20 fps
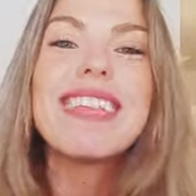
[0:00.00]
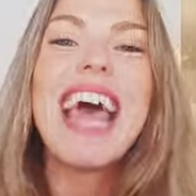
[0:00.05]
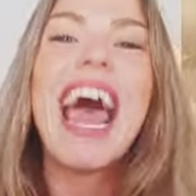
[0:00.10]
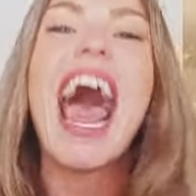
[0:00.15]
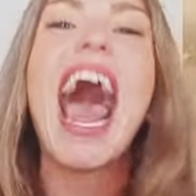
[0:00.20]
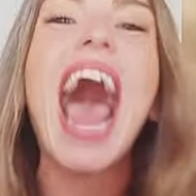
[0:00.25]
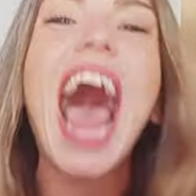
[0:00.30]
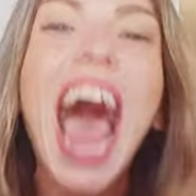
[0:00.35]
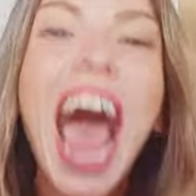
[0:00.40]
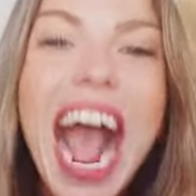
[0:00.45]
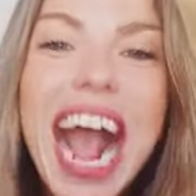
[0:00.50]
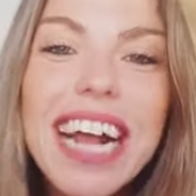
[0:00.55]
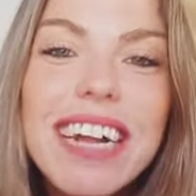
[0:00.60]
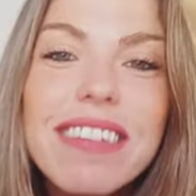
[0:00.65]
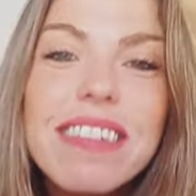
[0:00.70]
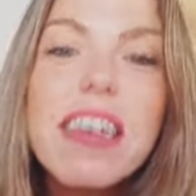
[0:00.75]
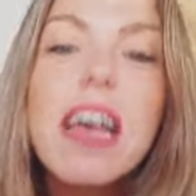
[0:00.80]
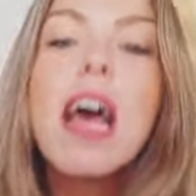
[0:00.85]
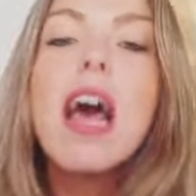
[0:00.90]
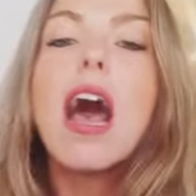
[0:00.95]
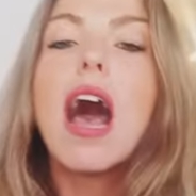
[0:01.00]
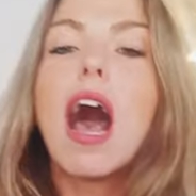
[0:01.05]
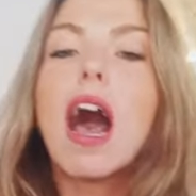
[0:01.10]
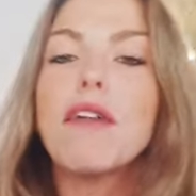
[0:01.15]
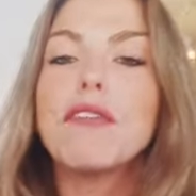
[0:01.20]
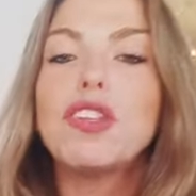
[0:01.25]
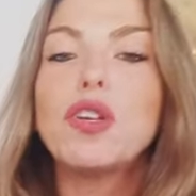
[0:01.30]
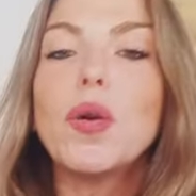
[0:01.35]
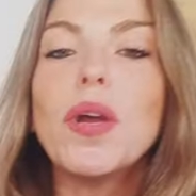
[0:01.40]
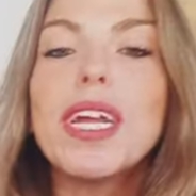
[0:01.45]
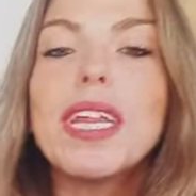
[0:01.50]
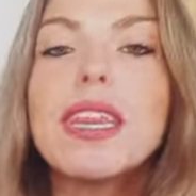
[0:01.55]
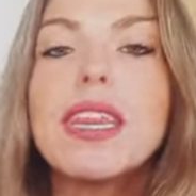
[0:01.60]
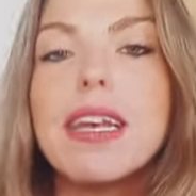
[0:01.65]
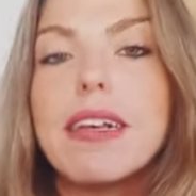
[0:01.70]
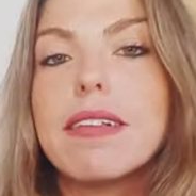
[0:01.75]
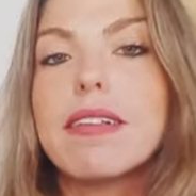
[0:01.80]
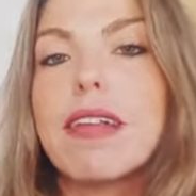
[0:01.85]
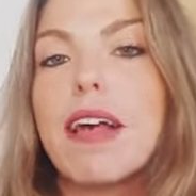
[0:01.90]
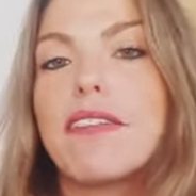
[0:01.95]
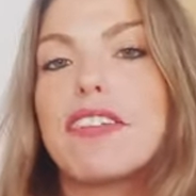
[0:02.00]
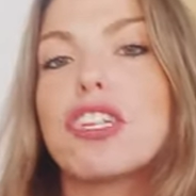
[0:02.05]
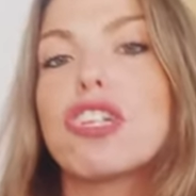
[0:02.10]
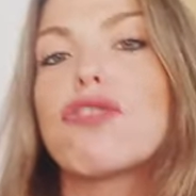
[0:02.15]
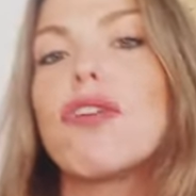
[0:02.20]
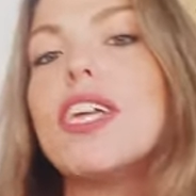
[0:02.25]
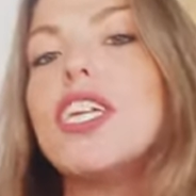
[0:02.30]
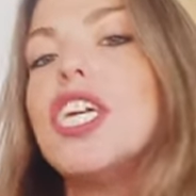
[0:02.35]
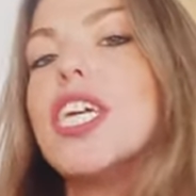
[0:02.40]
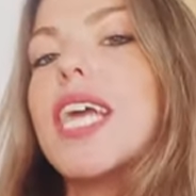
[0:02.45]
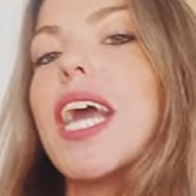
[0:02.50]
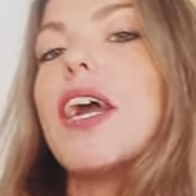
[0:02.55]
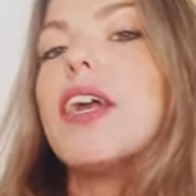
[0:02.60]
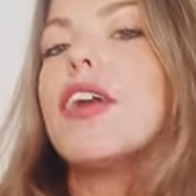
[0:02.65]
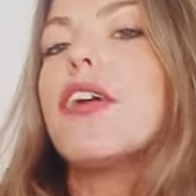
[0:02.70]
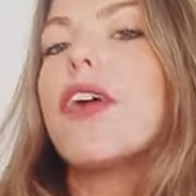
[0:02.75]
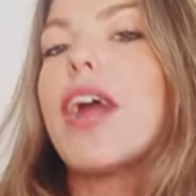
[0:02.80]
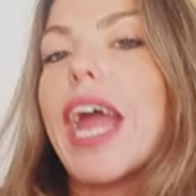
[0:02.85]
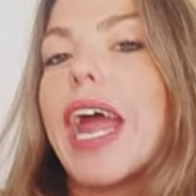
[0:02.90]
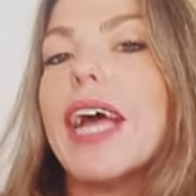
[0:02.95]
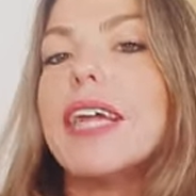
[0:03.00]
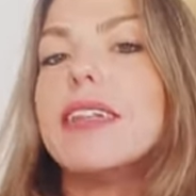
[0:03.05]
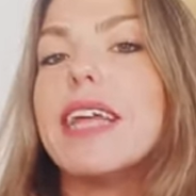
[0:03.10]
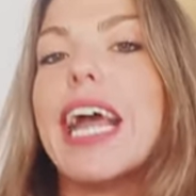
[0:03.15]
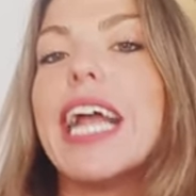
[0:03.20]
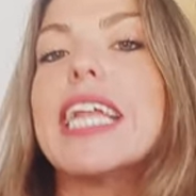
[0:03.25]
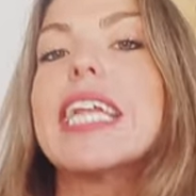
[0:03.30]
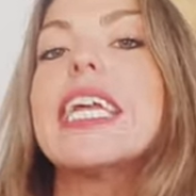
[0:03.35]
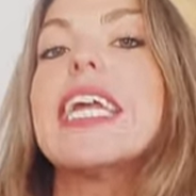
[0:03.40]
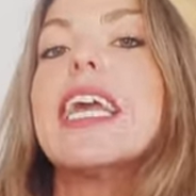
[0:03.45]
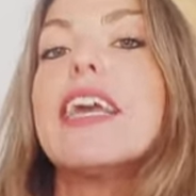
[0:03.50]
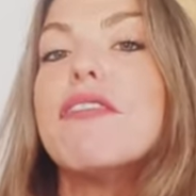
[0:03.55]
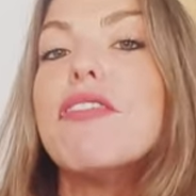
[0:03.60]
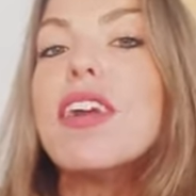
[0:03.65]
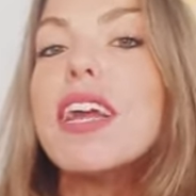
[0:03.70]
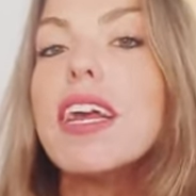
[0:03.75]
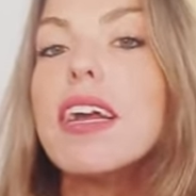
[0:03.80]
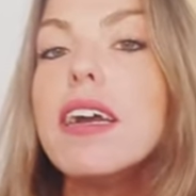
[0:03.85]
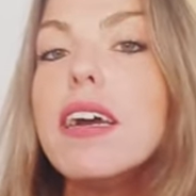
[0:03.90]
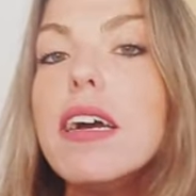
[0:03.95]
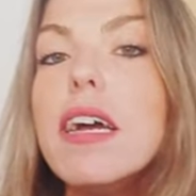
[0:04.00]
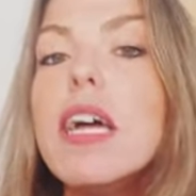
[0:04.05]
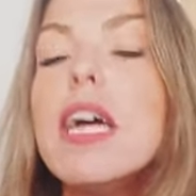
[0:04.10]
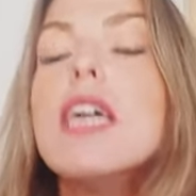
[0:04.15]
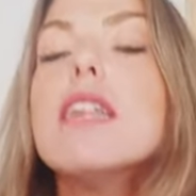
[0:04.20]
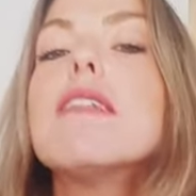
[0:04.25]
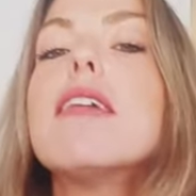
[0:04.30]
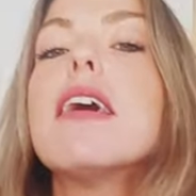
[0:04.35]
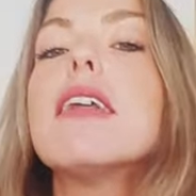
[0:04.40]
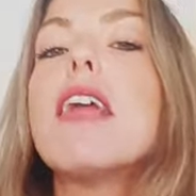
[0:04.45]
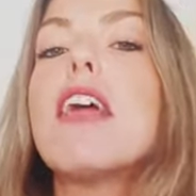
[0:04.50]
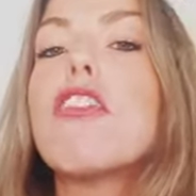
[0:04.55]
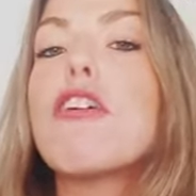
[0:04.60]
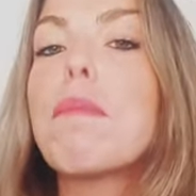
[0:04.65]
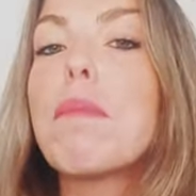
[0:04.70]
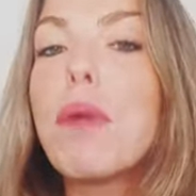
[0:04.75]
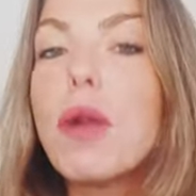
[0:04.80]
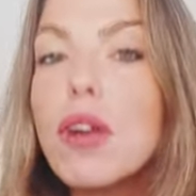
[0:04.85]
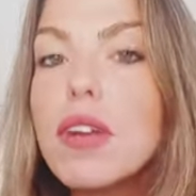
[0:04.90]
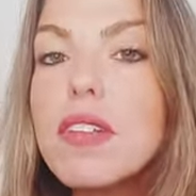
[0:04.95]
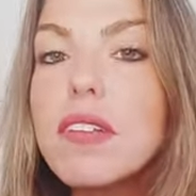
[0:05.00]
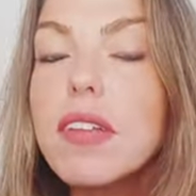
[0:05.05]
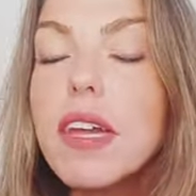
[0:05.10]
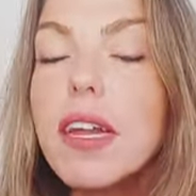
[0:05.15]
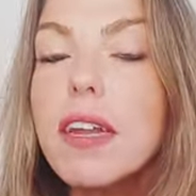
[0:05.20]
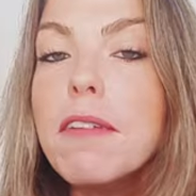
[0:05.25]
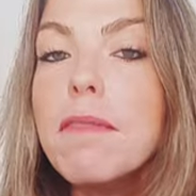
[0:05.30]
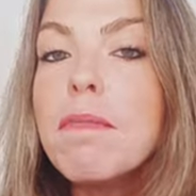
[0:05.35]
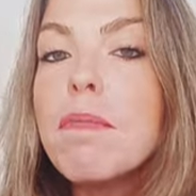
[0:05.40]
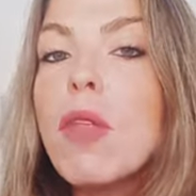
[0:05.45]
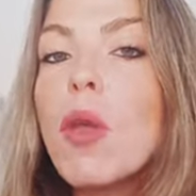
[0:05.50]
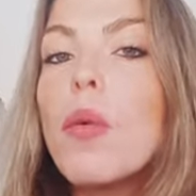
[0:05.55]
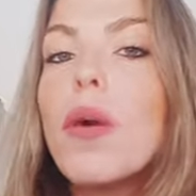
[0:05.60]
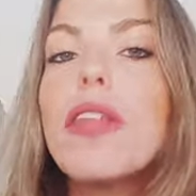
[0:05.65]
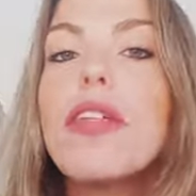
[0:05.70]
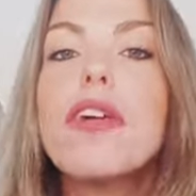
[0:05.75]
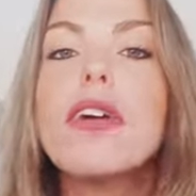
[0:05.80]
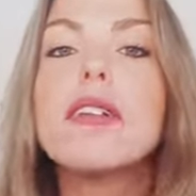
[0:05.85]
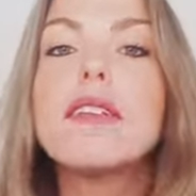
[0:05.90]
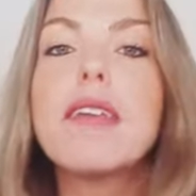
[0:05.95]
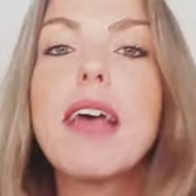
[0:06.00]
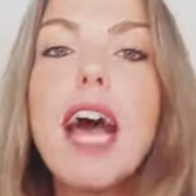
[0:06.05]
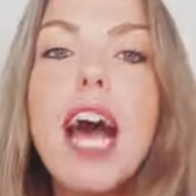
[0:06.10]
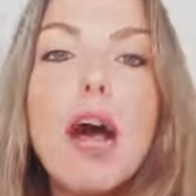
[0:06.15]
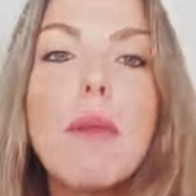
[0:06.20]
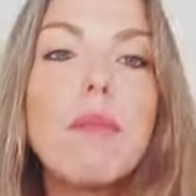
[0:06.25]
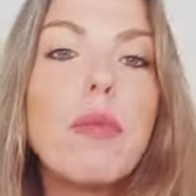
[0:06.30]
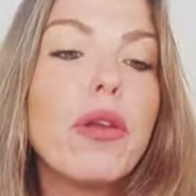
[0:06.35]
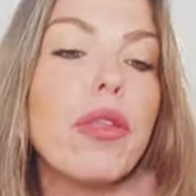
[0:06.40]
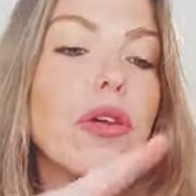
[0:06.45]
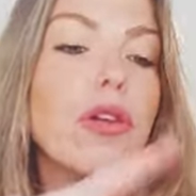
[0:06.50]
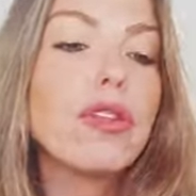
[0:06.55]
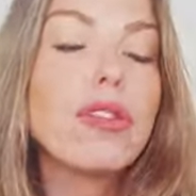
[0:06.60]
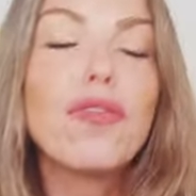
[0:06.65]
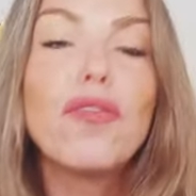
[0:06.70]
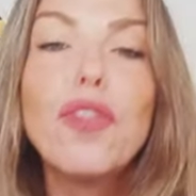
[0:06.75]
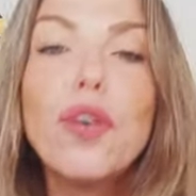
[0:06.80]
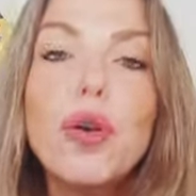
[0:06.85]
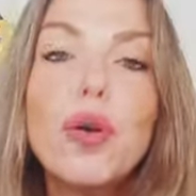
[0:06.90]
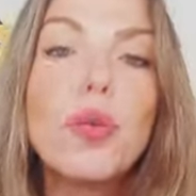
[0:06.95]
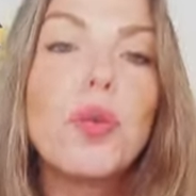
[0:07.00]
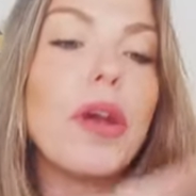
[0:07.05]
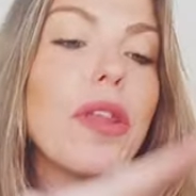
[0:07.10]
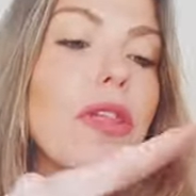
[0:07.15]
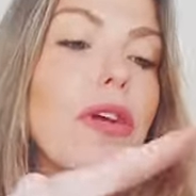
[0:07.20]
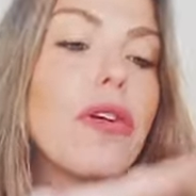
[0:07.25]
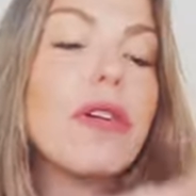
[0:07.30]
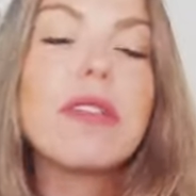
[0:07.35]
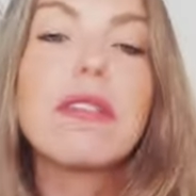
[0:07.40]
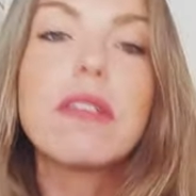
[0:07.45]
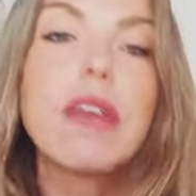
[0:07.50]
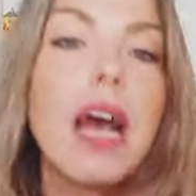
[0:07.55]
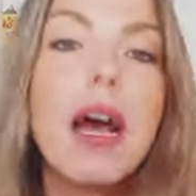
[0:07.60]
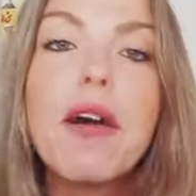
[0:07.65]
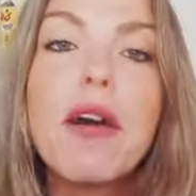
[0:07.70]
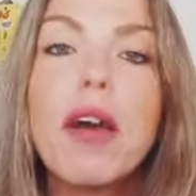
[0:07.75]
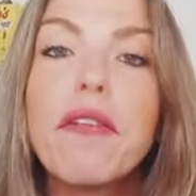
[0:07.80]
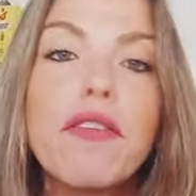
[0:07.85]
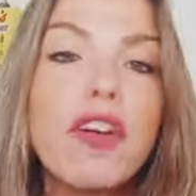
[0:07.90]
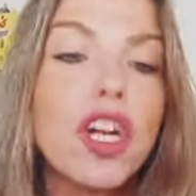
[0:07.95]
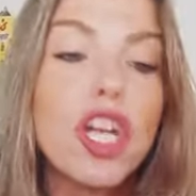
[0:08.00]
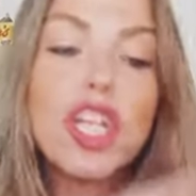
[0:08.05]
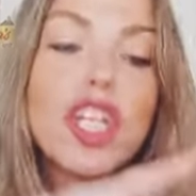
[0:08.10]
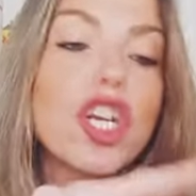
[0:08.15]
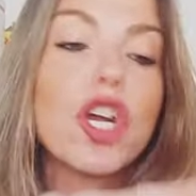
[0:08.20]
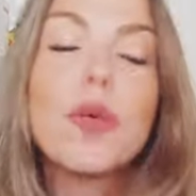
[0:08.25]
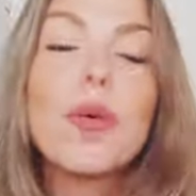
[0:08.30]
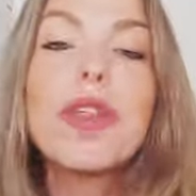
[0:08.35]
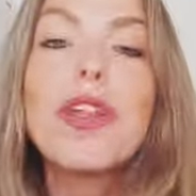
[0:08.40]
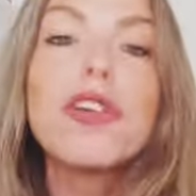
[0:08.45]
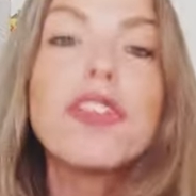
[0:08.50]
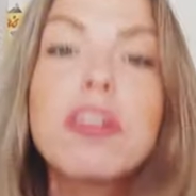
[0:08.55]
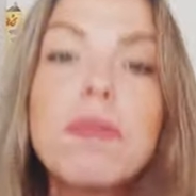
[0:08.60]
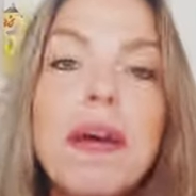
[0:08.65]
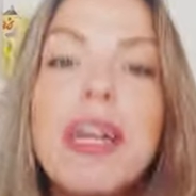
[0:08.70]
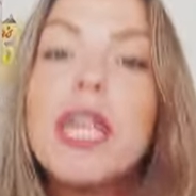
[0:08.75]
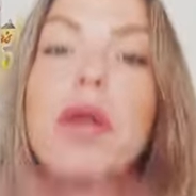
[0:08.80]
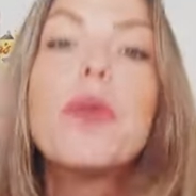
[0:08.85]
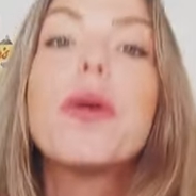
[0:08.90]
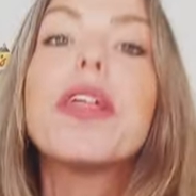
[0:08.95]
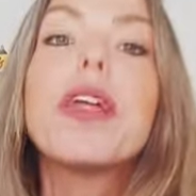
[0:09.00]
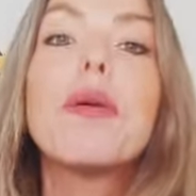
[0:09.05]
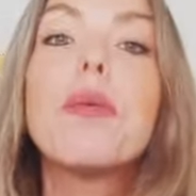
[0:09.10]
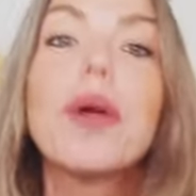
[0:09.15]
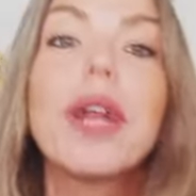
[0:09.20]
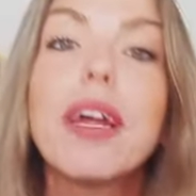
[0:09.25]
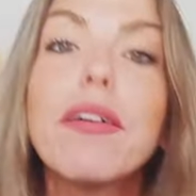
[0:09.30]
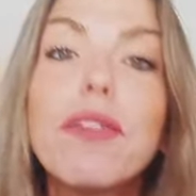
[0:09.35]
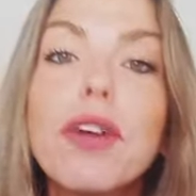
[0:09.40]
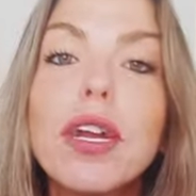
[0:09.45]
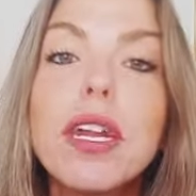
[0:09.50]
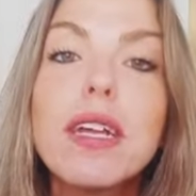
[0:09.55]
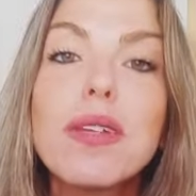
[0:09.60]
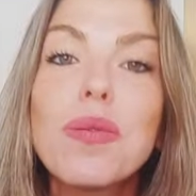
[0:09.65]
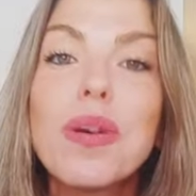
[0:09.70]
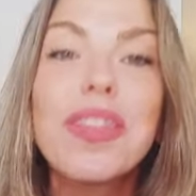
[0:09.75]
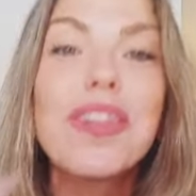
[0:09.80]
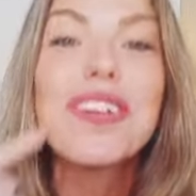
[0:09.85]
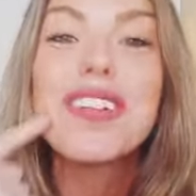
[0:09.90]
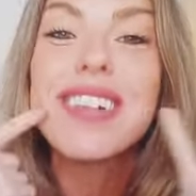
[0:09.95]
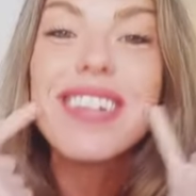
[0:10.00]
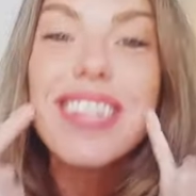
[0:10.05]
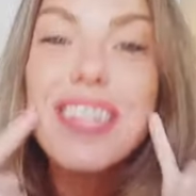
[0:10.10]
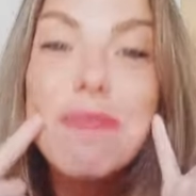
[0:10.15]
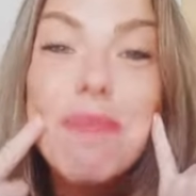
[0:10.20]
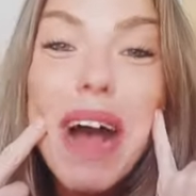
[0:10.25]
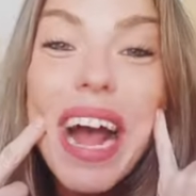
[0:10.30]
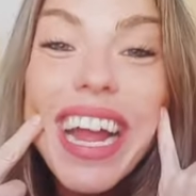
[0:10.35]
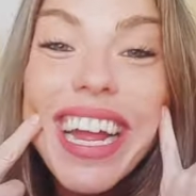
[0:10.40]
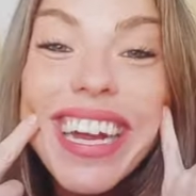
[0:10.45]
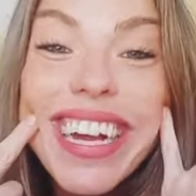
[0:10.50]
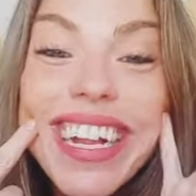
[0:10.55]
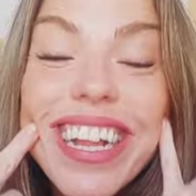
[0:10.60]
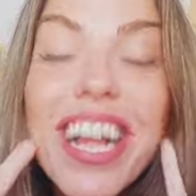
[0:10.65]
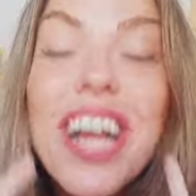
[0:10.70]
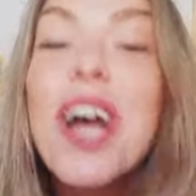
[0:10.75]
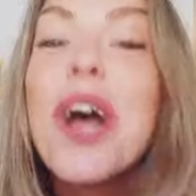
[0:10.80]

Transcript: the act of doing this, of stretching out your hand and giving to another person, whether it's help, whether it's food, whether it's uh, furniture, whether it's money, whatever it is, whether it's a smile,